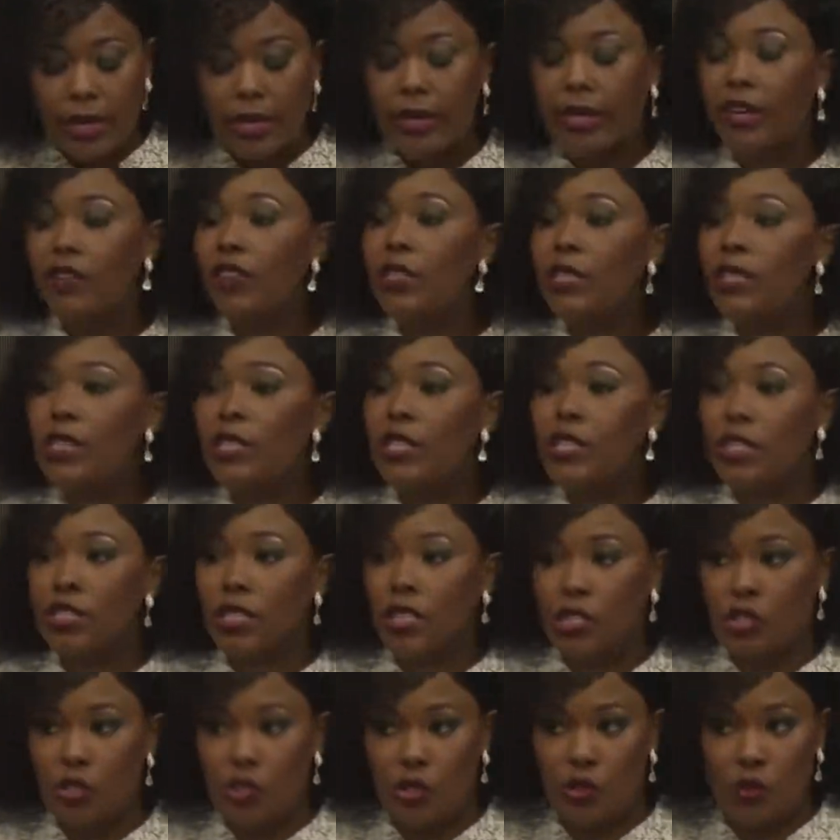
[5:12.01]
Given these
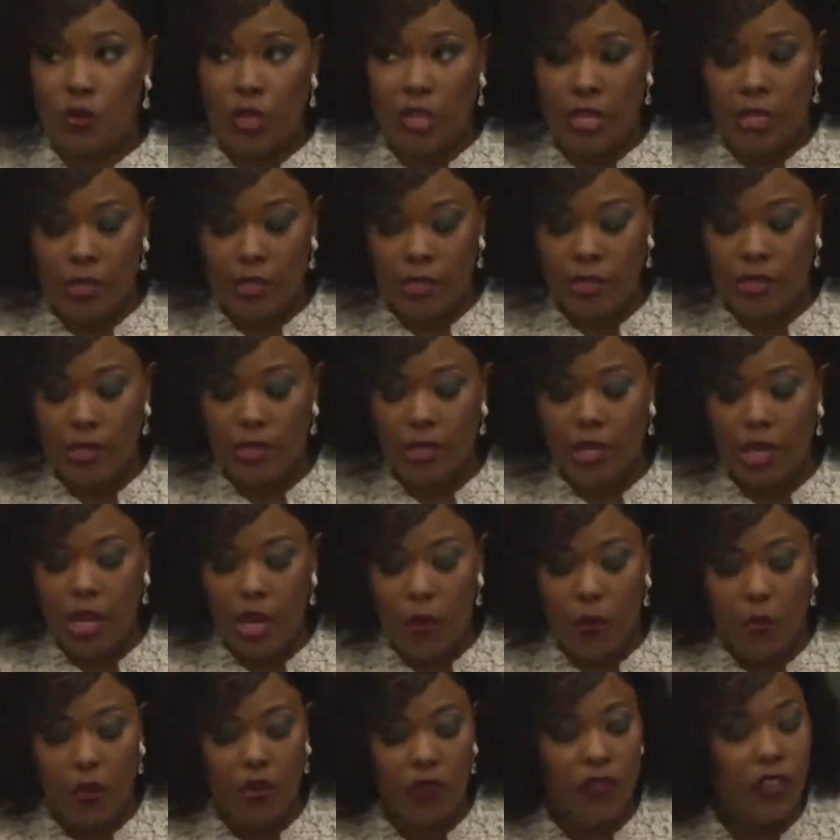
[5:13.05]
constraints,
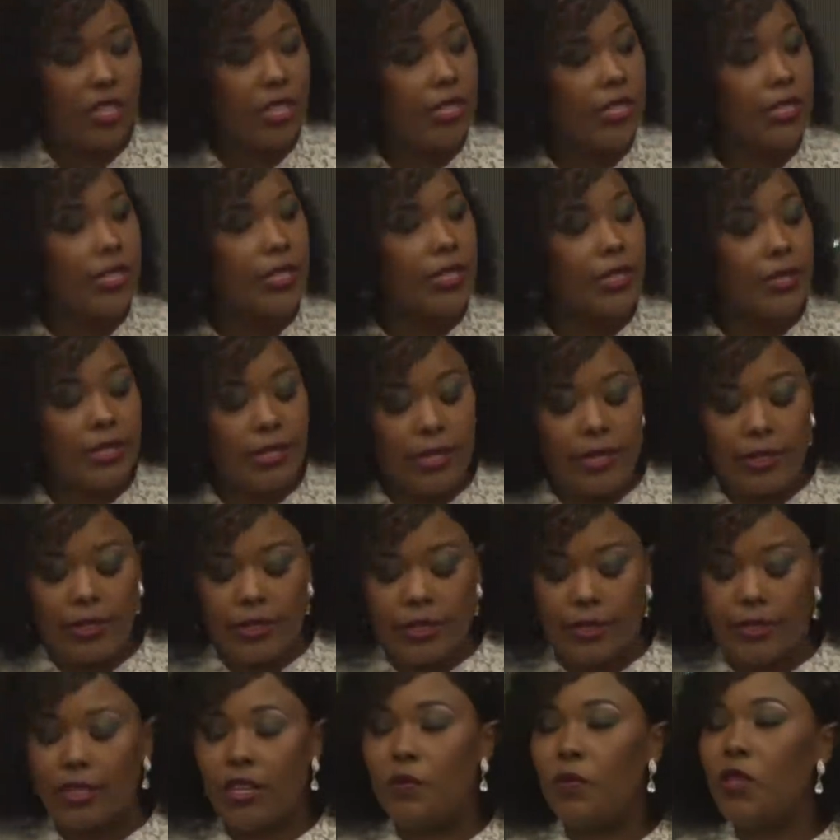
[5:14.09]
previous
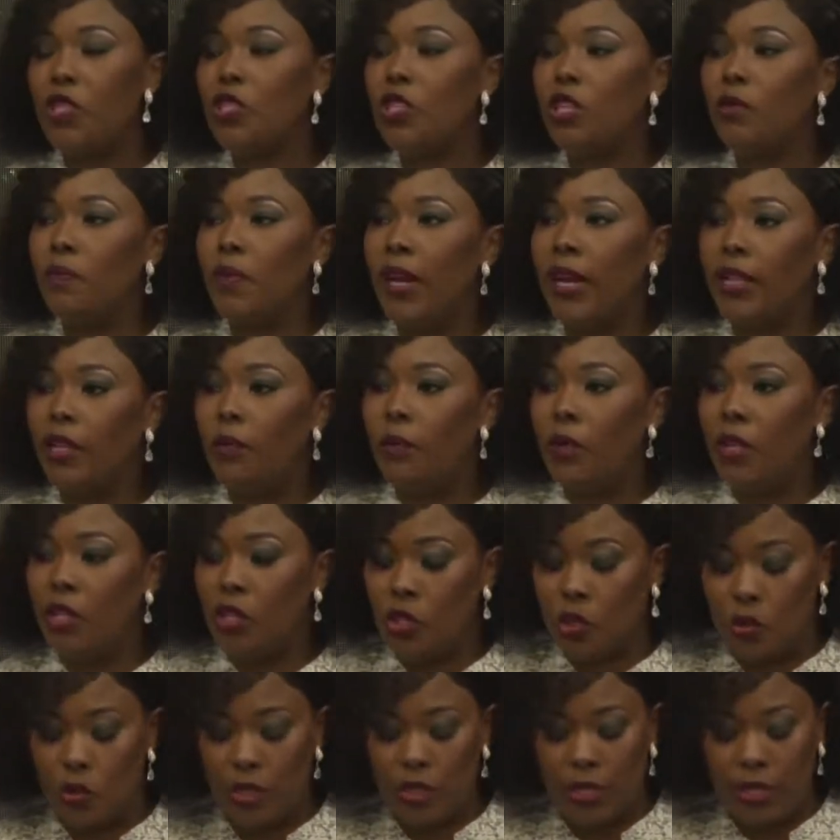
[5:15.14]
consultants commissioned by the
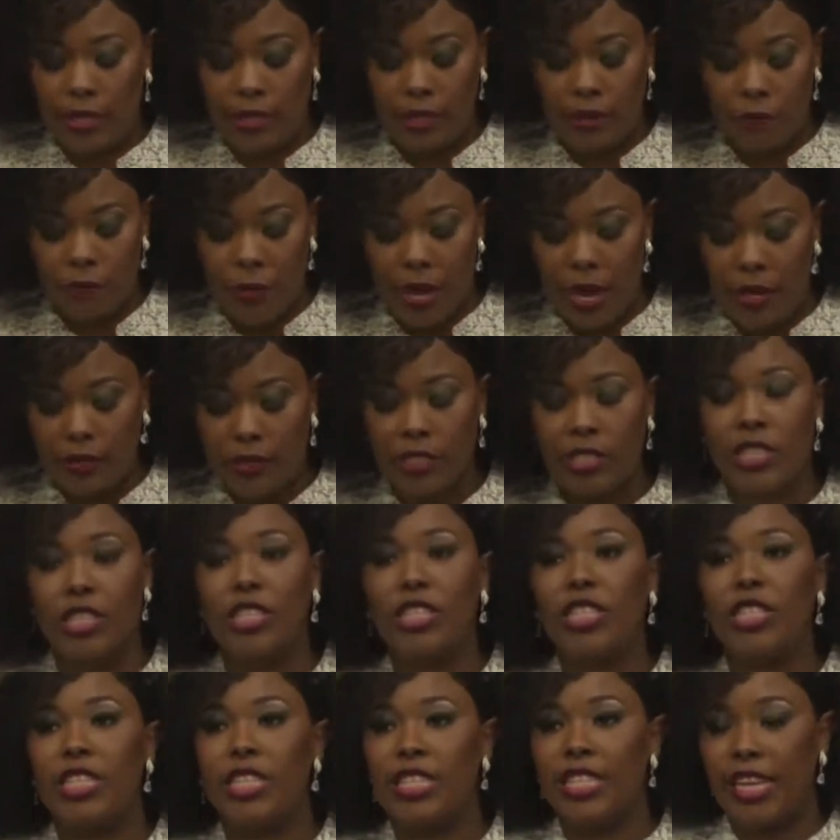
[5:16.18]
ministry dating back to the
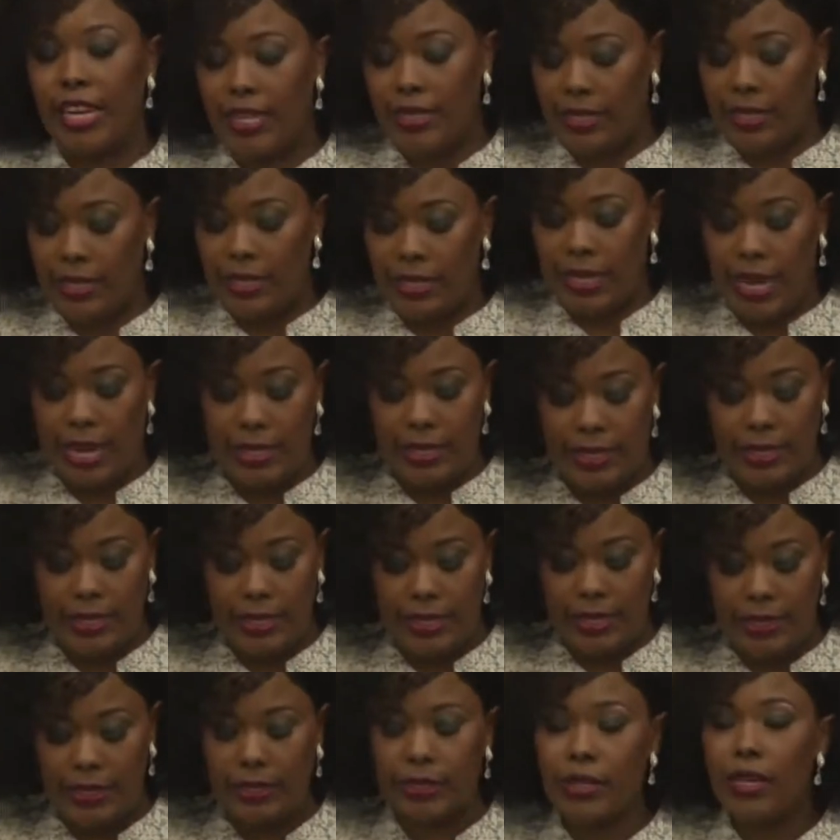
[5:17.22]
early
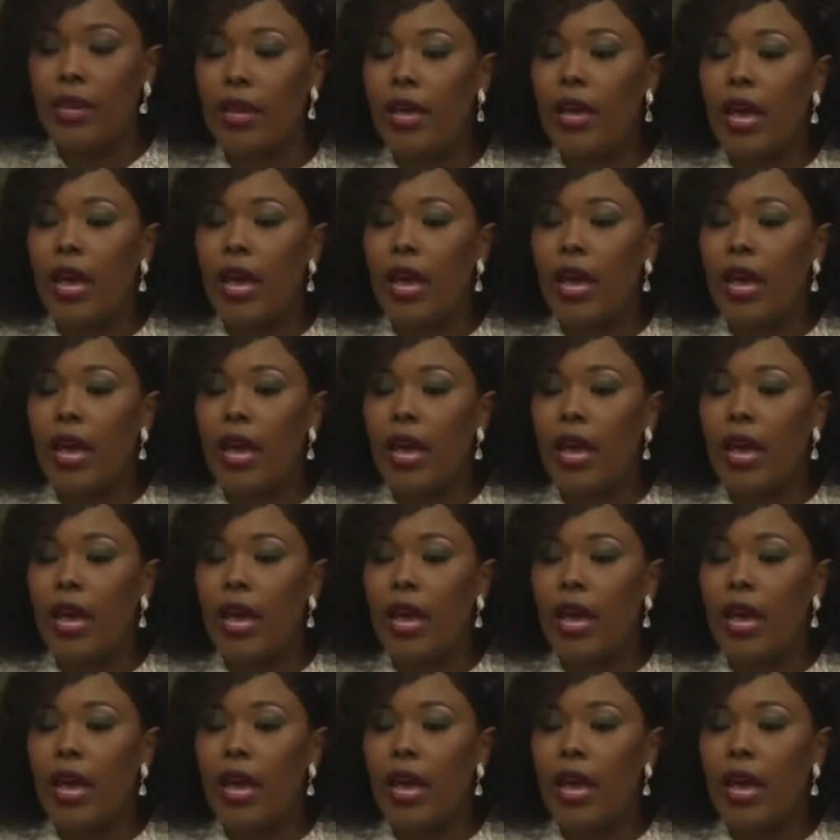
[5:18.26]
1990s